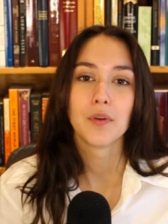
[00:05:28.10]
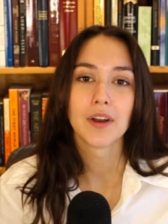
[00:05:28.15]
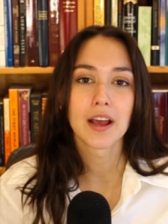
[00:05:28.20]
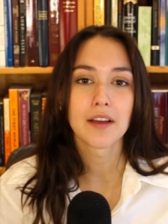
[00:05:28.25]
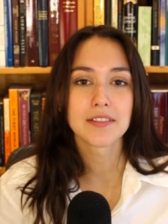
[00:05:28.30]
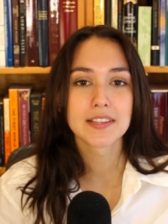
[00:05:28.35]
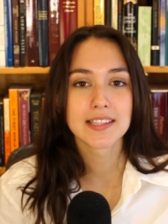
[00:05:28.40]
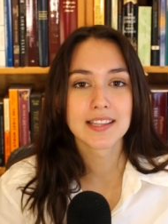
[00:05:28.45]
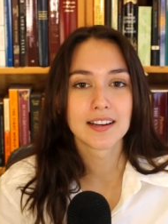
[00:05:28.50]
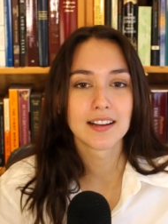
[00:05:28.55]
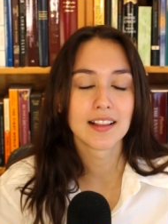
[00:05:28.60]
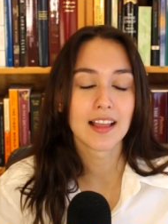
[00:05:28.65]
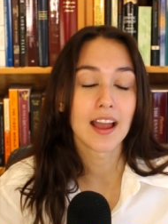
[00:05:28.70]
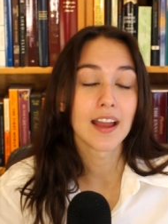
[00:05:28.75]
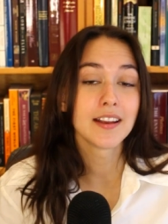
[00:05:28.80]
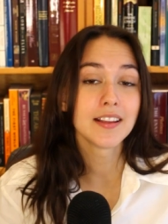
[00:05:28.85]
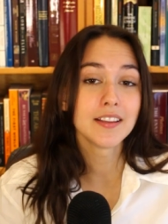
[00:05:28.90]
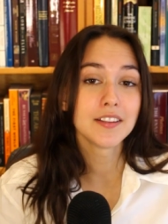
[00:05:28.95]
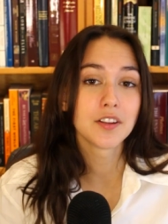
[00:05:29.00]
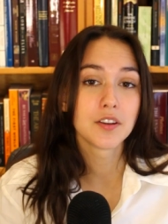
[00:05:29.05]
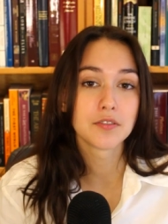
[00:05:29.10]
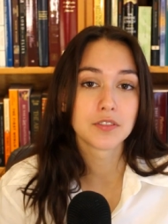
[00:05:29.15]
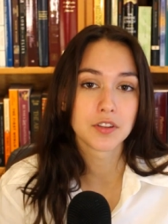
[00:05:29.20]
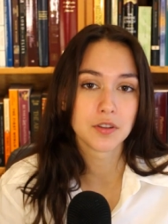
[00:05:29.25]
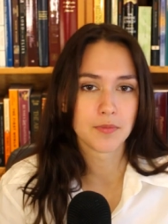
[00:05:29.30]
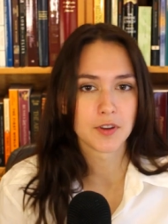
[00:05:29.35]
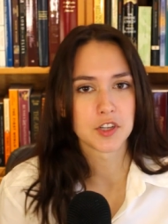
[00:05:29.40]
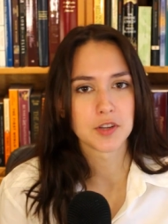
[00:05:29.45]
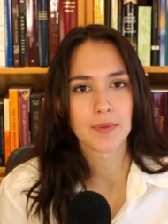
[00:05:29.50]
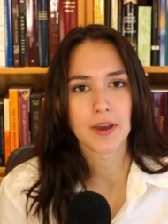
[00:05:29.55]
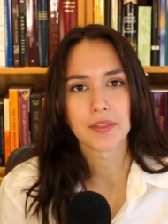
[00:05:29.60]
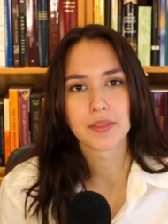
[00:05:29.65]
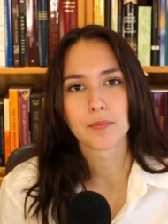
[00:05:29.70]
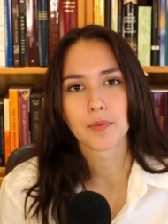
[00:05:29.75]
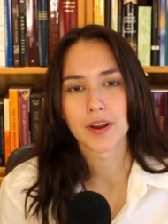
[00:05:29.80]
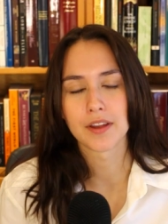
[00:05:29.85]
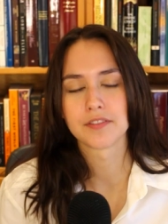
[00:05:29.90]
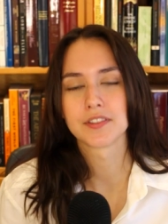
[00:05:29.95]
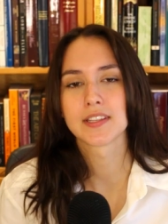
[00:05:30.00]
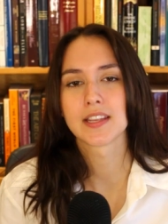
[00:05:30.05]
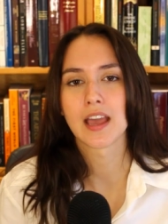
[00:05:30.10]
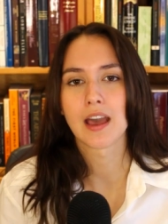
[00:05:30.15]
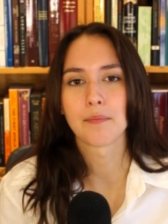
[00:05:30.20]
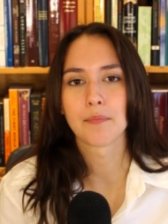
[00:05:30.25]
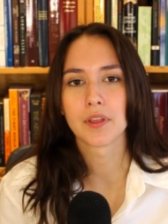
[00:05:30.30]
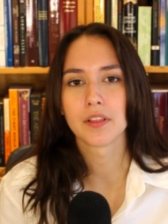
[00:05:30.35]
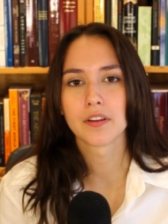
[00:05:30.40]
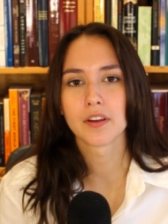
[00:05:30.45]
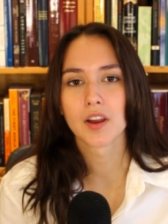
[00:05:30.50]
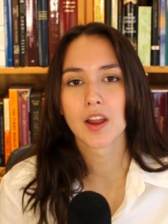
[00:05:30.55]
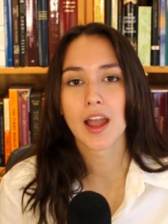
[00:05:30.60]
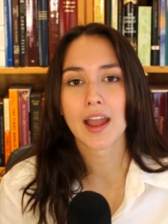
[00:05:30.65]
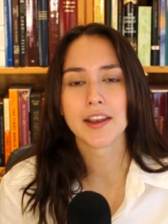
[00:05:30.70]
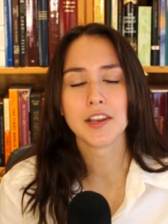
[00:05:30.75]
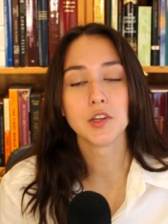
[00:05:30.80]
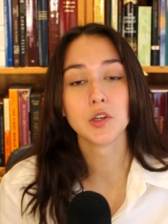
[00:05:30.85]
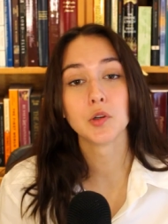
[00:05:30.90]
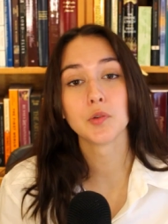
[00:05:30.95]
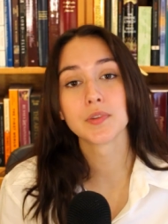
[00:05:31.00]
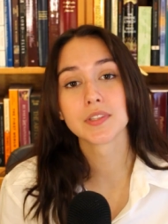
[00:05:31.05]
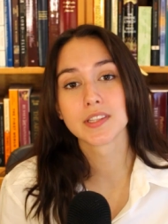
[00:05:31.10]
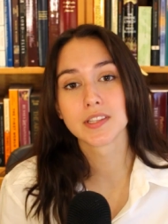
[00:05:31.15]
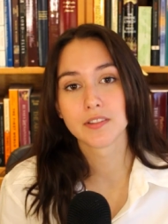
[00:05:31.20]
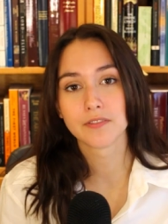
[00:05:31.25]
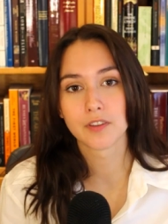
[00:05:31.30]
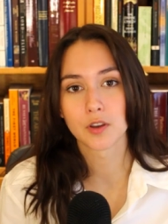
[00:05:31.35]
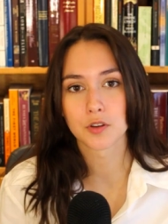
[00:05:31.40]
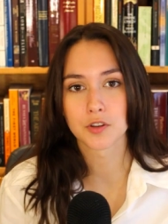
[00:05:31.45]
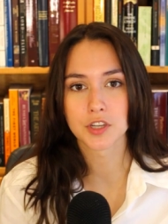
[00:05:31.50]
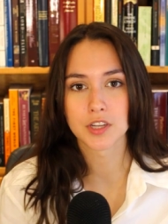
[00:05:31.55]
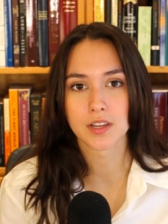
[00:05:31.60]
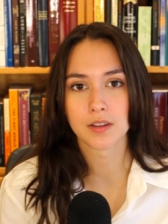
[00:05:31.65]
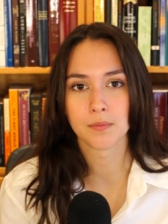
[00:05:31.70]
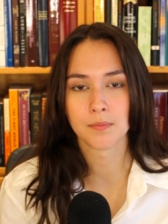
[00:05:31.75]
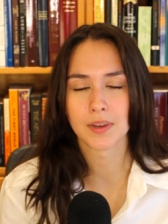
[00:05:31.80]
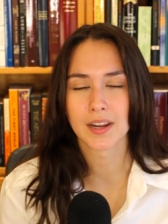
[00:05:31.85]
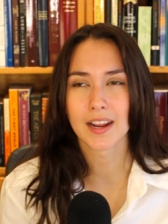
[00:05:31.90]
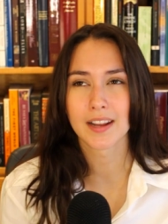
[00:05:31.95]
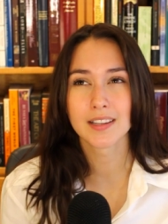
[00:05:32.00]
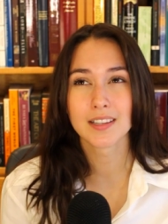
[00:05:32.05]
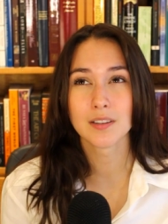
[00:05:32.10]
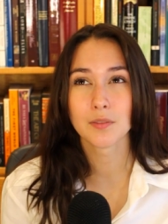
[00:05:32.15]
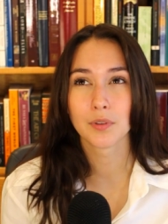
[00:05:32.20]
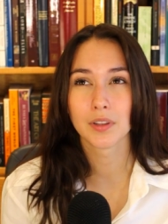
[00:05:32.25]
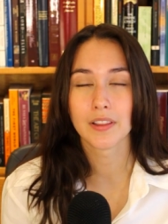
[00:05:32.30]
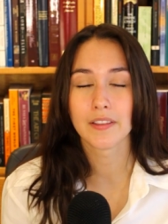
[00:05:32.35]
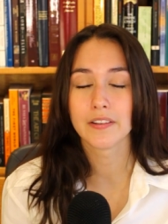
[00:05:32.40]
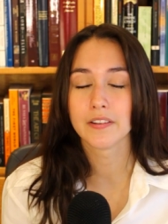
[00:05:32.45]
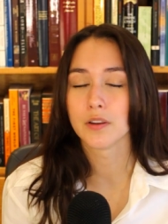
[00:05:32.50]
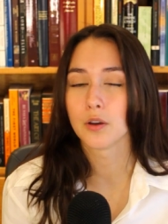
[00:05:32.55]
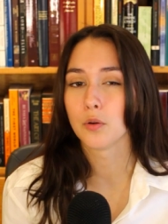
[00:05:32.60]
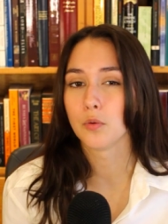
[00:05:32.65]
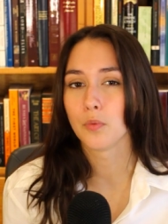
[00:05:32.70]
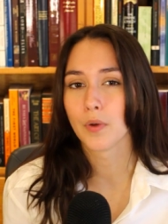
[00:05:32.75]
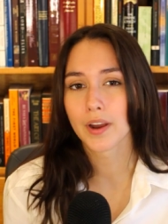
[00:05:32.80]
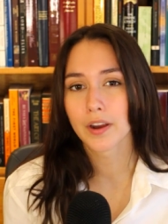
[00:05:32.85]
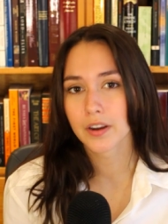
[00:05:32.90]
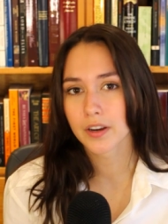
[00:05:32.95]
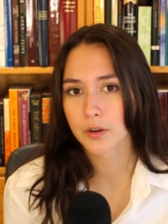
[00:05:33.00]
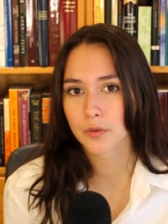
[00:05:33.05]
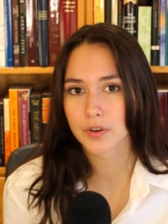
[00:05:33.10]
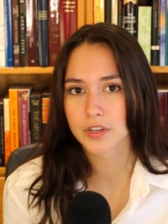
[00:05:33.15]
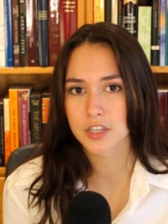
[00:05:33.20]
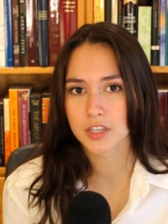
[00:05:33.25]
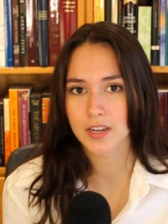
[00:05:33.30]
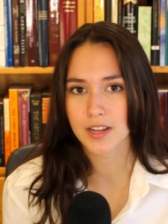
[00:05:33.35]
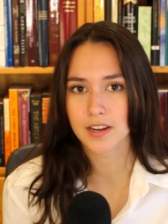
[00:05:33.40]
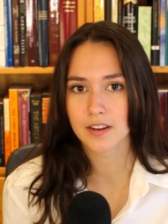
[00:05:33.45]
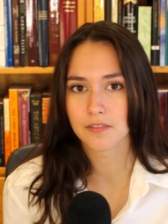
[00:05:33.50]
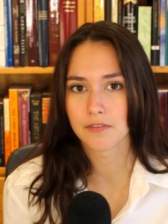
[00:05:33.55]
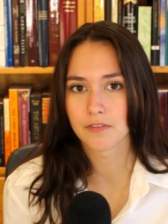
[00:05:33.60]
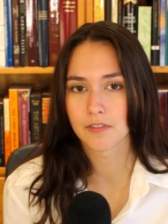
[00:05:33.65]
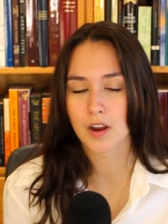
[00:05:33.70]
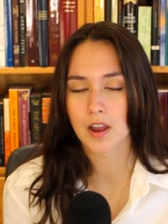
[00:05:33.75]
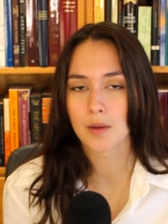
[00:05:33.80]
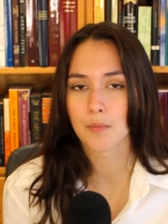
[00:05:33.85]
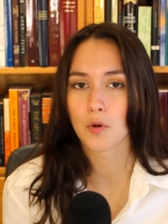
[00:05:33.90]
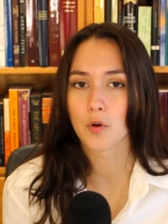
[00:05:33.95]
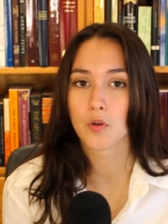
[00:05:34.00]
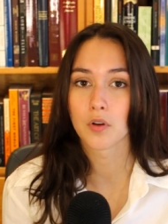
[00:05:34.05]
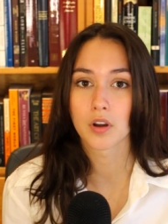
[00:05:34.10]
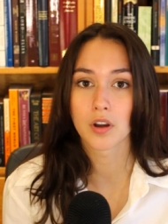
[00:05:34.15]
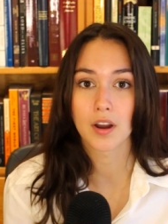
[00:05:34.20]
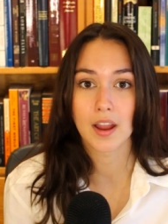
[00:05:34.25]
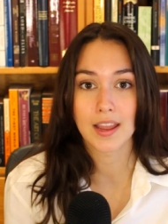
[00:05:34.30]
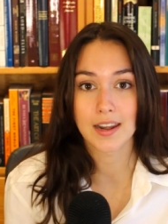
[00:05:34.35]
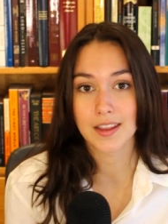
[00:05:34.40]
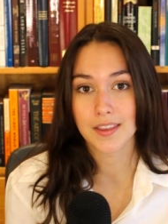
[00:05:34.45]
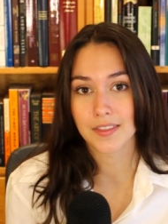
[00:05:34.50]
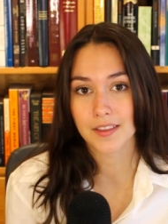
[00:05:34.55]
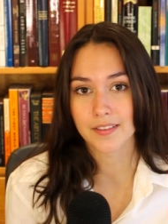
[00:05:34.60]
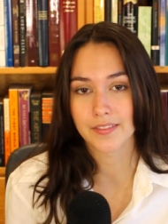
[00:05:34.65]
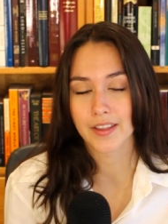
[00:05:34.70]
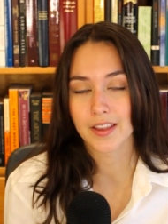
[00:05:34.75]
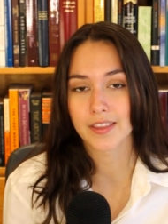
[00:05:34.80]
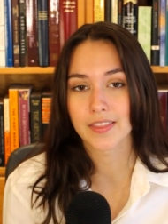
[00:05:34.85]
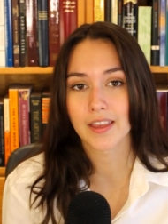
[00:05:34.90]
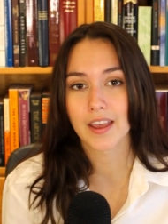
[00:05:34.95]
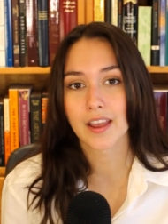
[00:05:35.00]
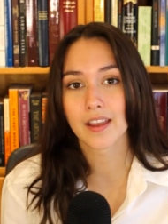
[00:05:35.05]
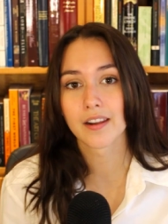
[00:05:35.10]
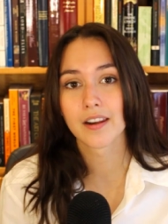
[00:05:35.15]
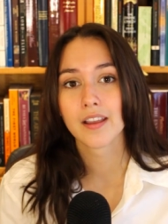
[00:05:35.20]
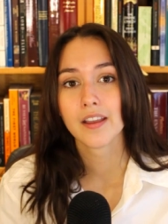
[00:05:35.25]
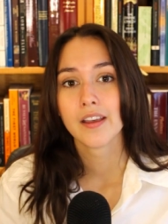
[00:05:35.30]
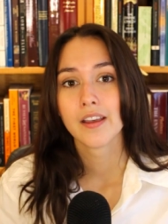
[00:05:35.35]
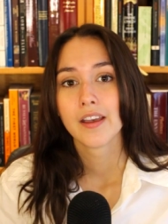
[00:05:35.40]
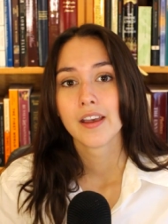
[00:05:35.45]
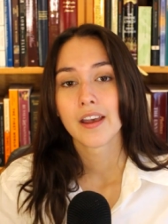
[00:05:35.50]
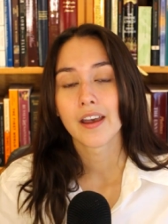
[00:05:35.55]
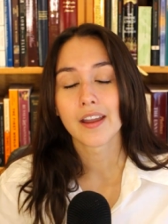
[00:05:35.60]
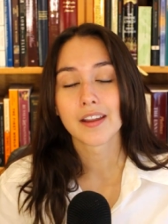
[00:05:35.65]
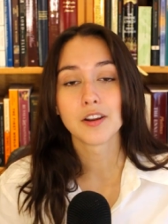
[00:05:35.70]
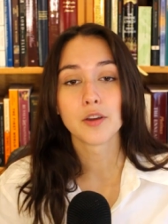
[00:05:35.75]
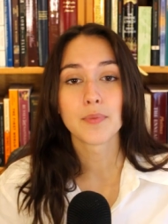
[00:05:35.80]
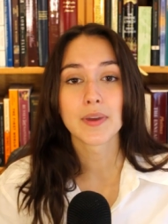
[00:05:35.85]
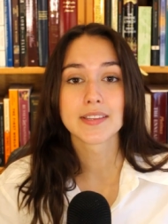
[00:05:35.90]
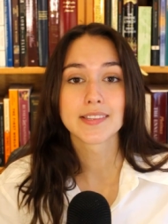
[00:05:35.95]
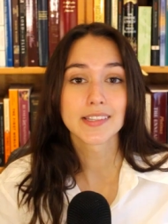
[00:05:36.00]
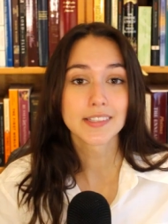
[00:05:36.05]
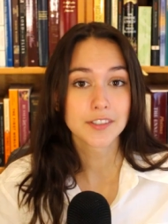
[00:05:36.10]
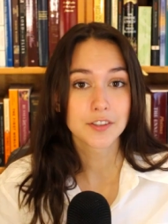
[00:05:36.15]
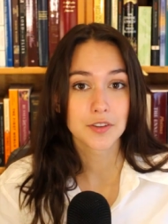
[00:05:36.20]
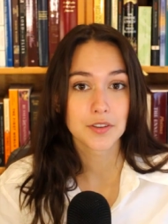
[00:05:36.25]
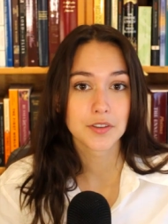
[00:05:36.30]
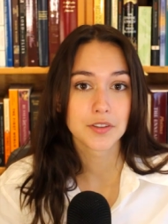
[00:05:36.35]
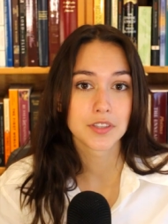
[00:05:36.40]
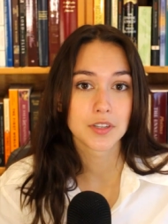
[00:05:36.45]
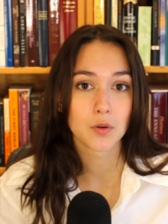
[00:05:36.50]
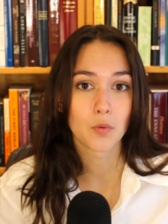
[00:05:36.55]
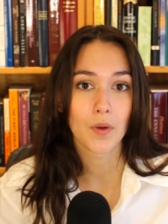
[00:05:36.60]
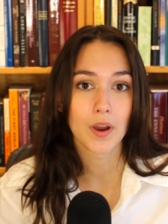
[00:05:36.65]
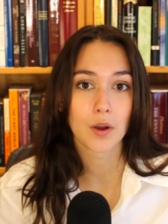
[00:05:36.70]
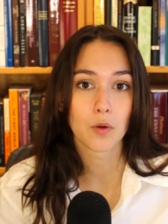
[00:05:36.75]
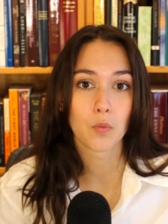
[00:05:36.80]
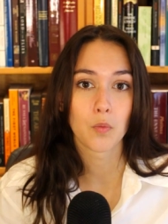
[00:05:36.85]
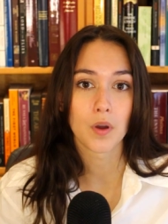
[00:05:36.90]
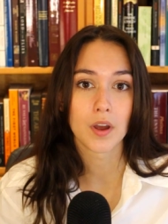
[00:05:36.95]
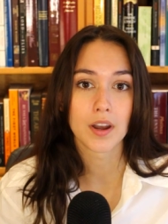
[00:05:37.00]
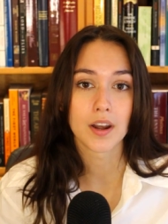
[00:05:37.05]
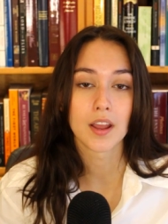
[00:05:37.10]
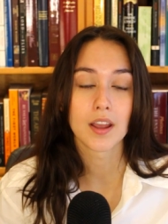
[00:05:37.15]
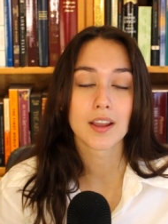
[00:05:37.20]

When I was little, I didn't know too much about the Brown Scapular. I knew it was a devotion, but I didn't really know where it originated from or anything like that. I know my sister used to wear one